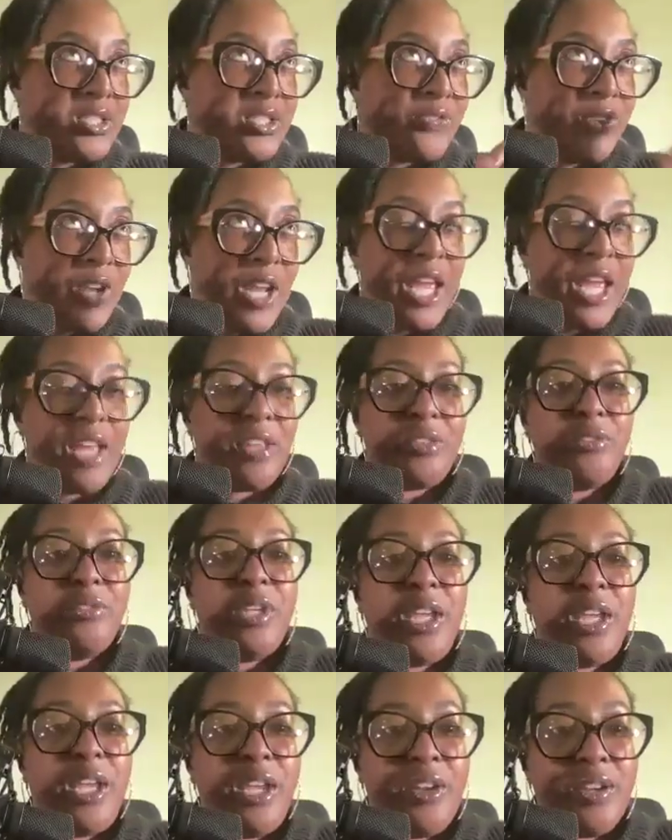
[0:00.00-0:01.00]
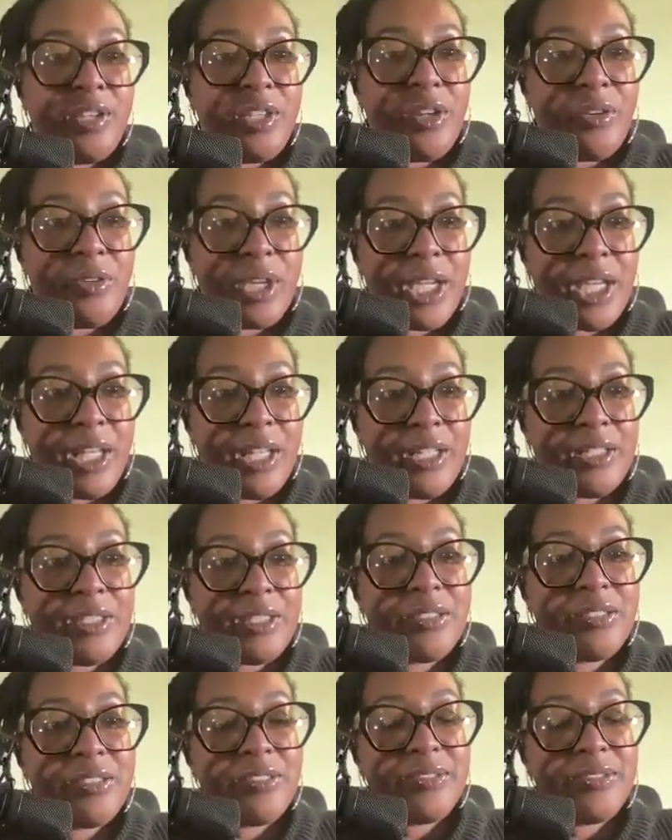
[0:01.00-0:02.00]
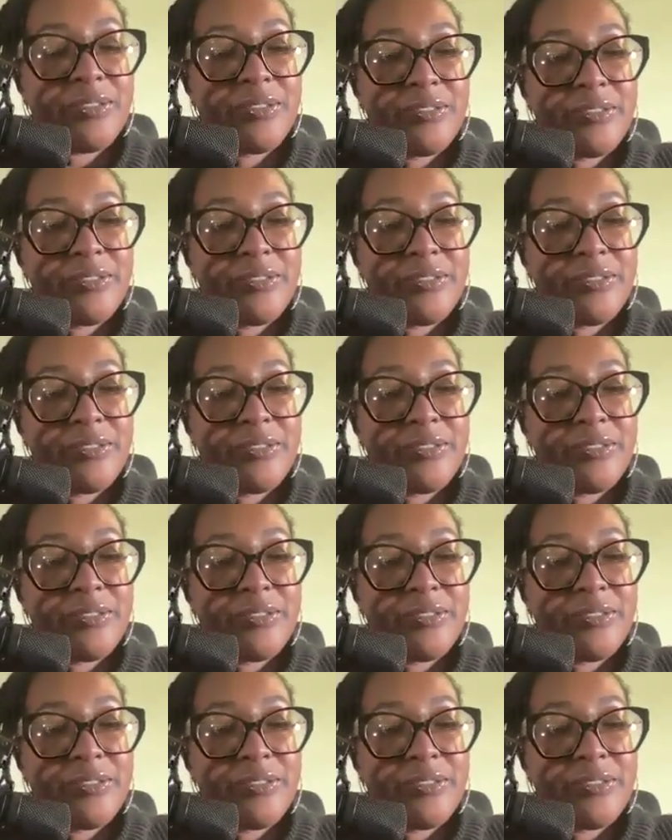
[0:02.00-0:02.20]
is flying through the air, it don't get us.